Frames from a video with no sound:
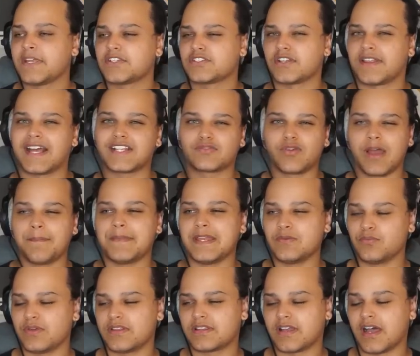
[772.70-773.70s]
So that's what I
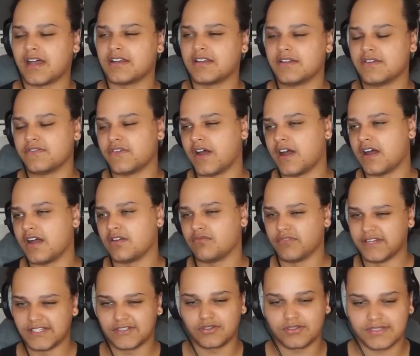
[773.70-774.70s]
mean with kind of
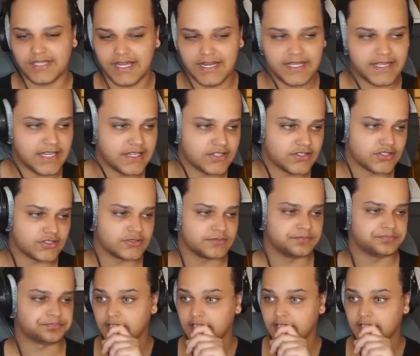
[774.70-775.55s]
resource allocation.